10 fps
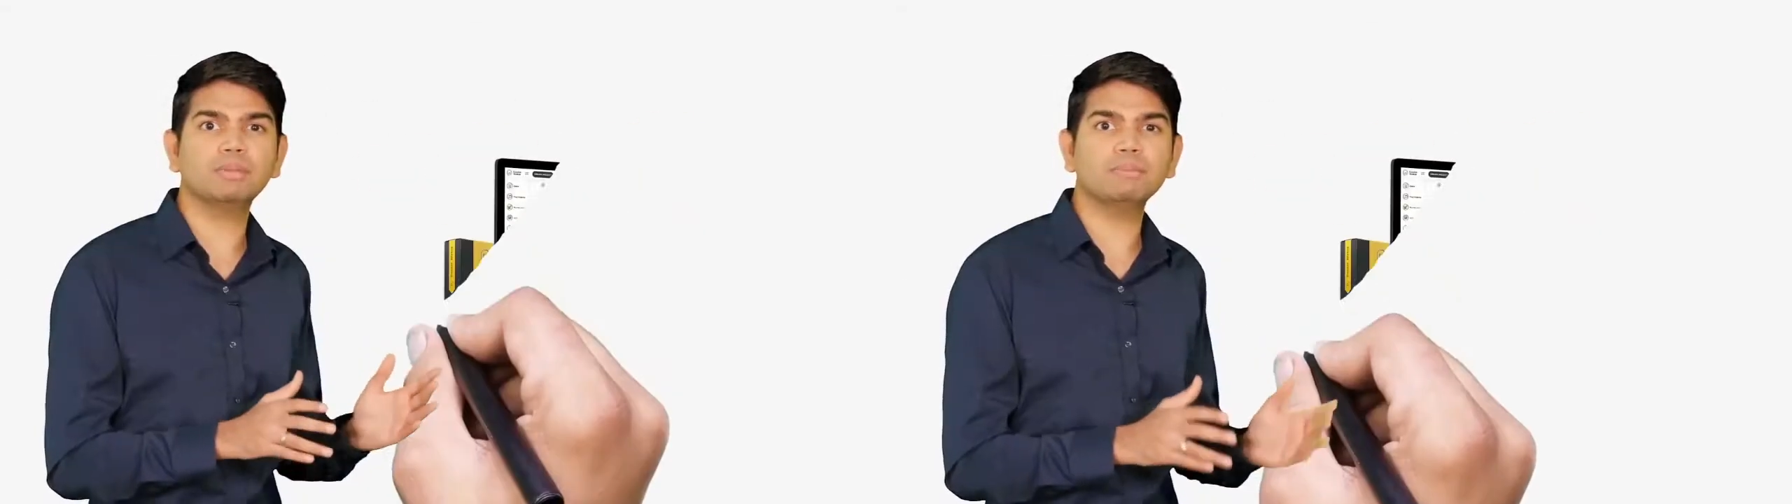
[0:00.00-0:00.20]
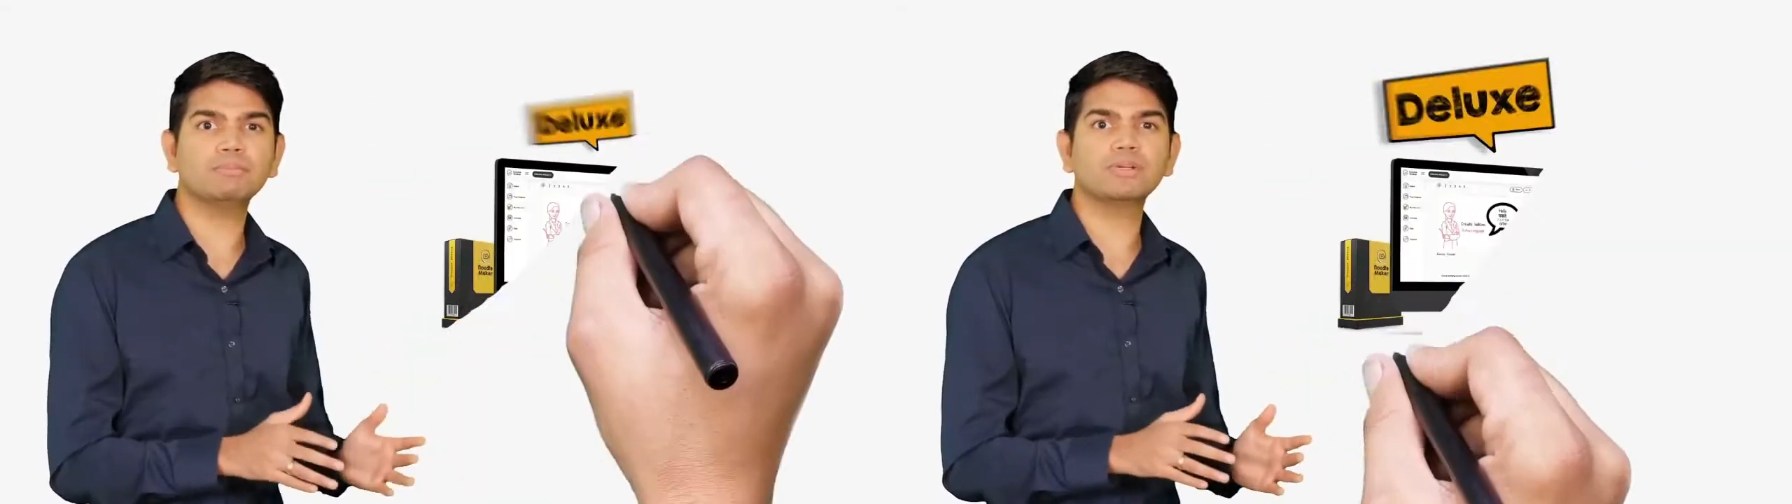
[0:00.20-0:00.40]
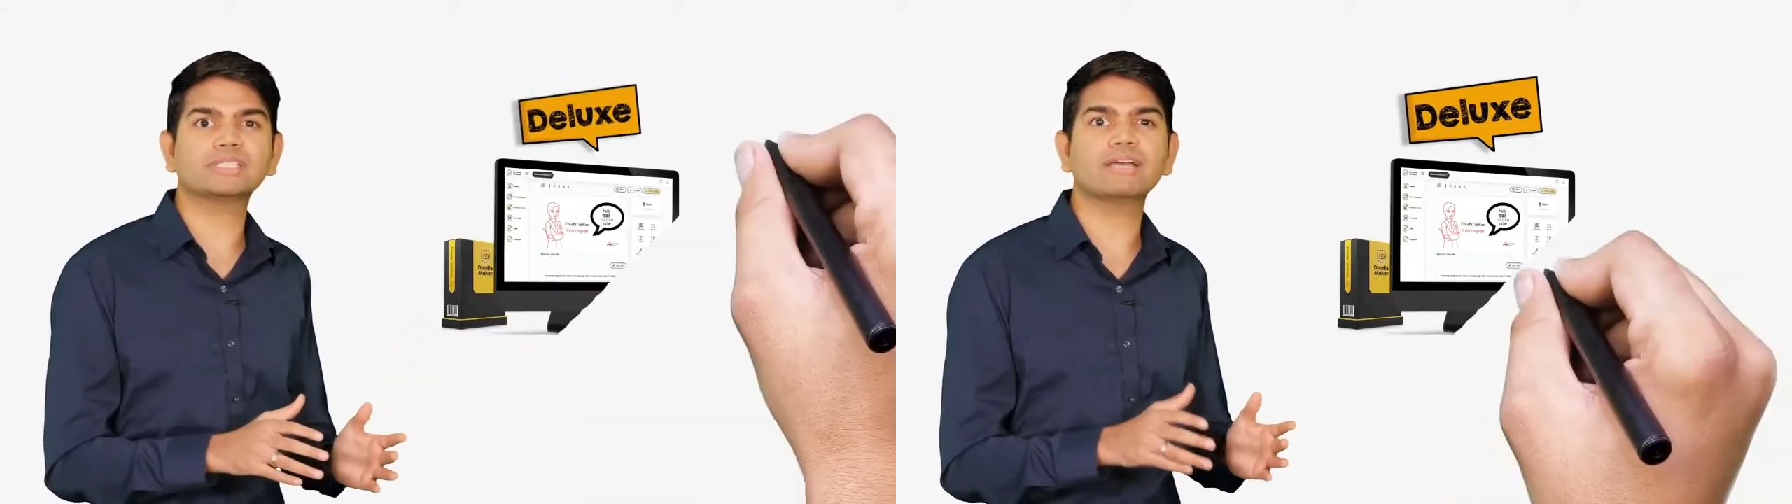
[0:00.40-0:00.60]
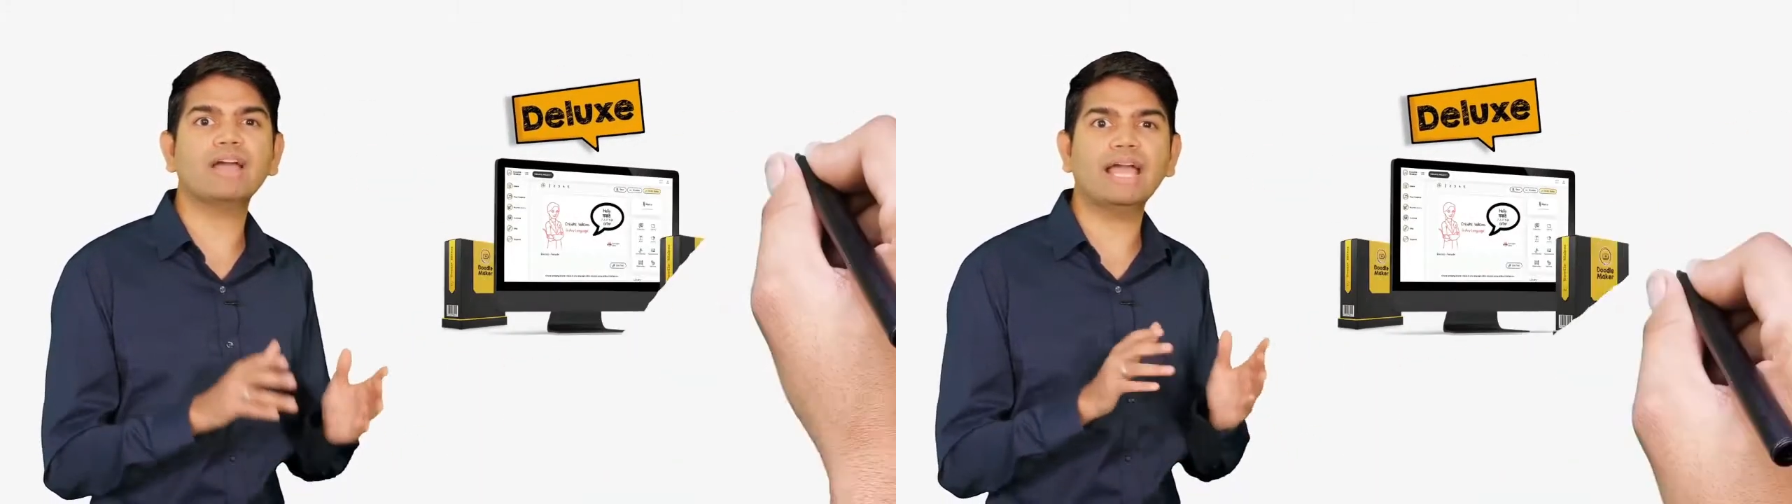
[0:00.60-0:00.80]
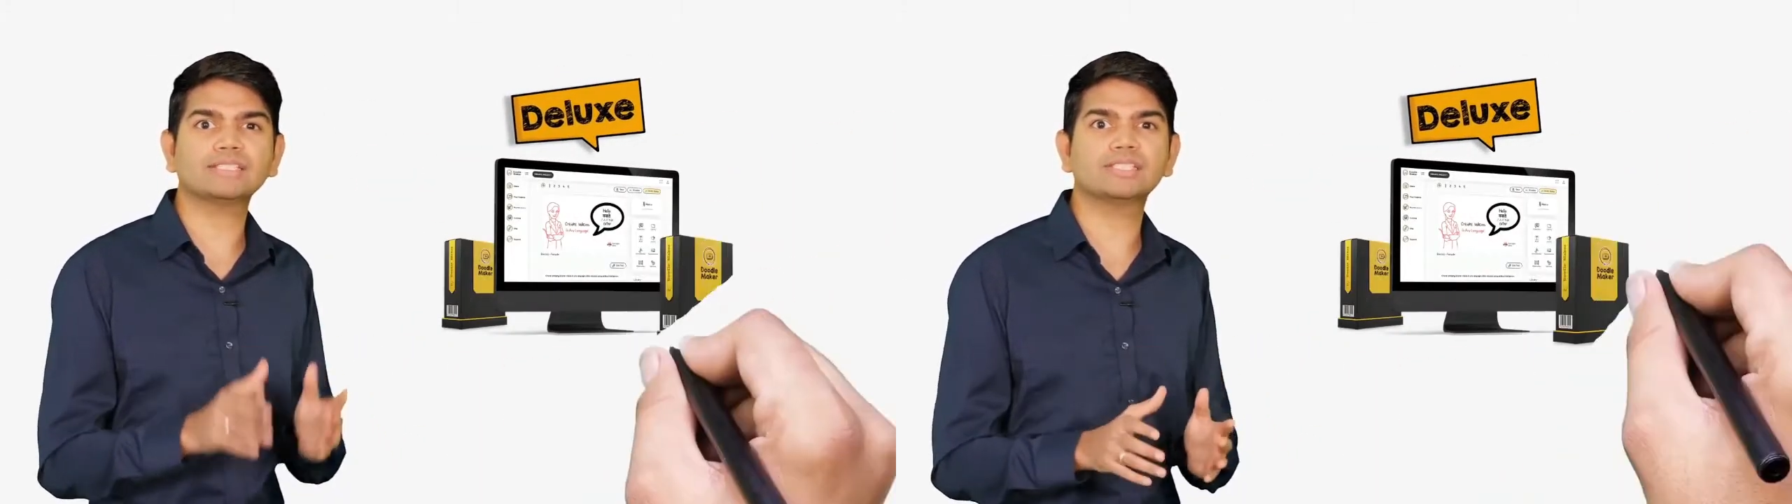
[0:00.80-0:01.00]
members have
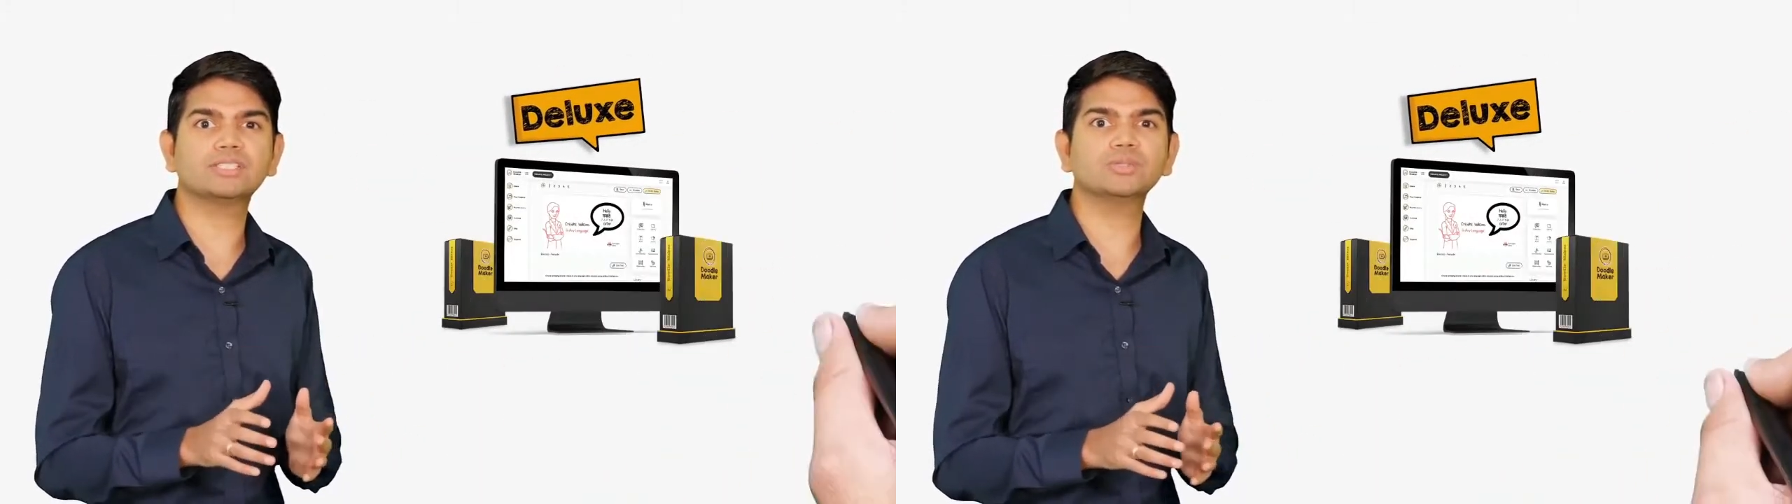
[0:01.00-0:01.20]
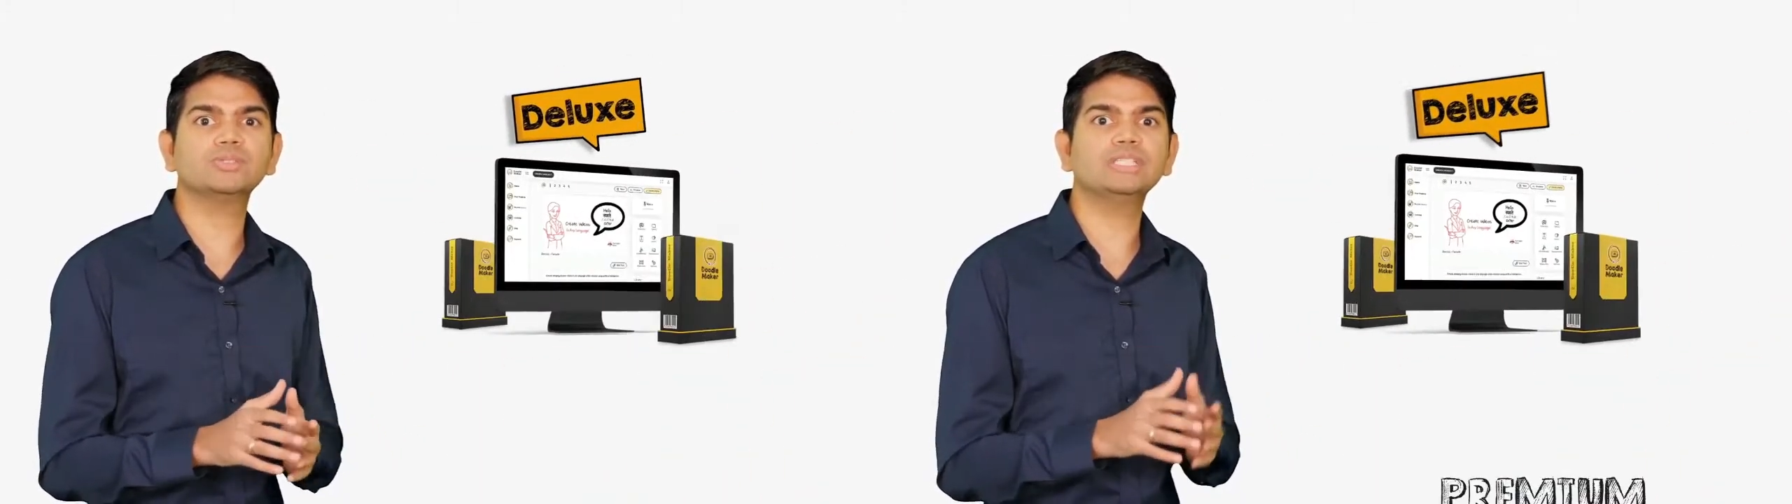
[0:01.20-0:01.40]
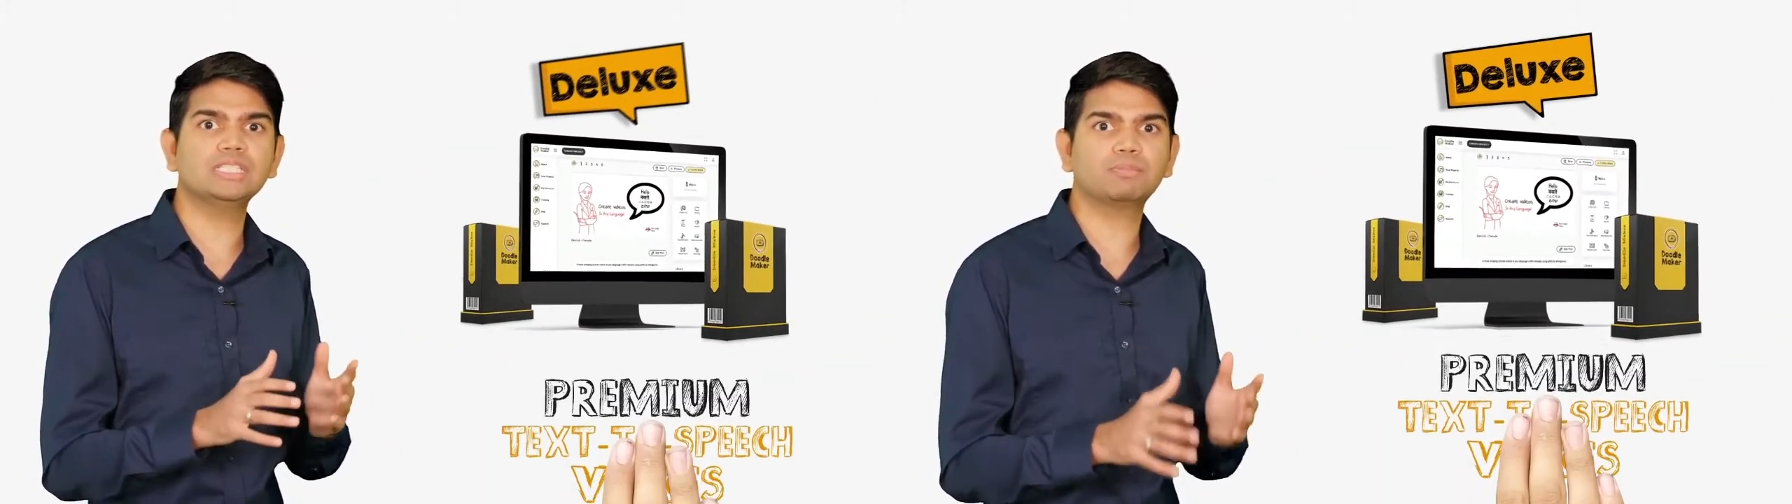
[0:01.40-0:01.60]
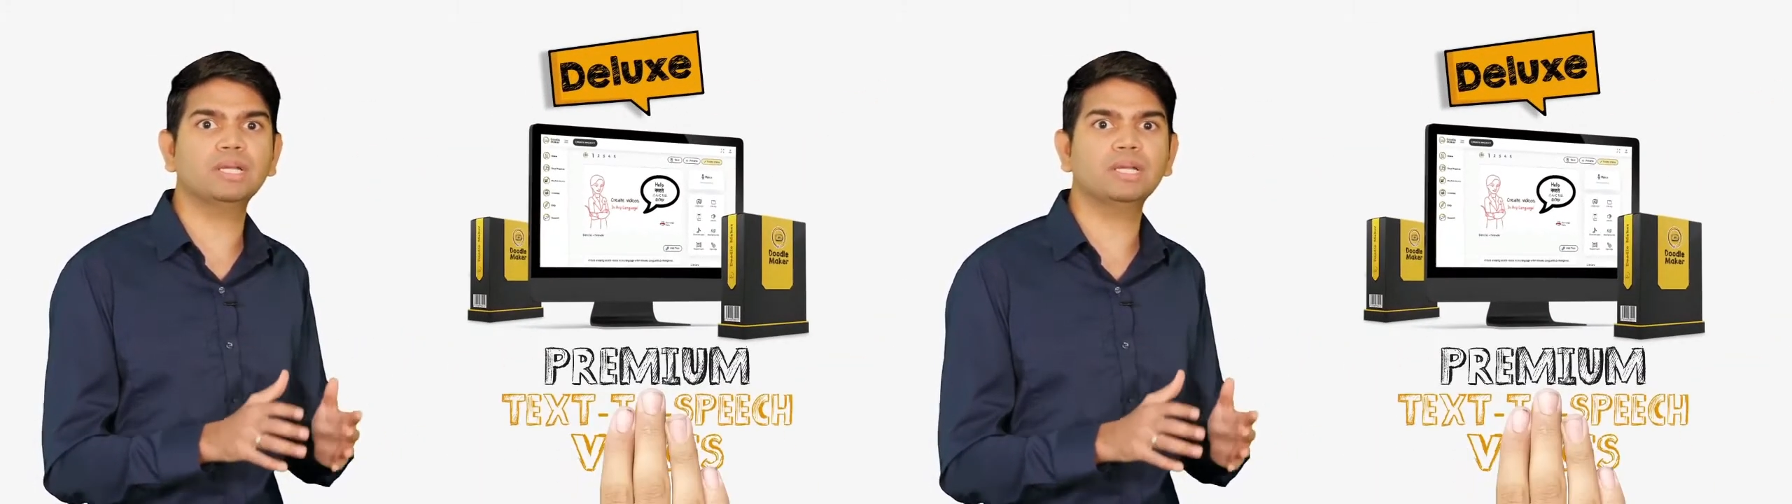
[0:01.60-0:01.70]
access to these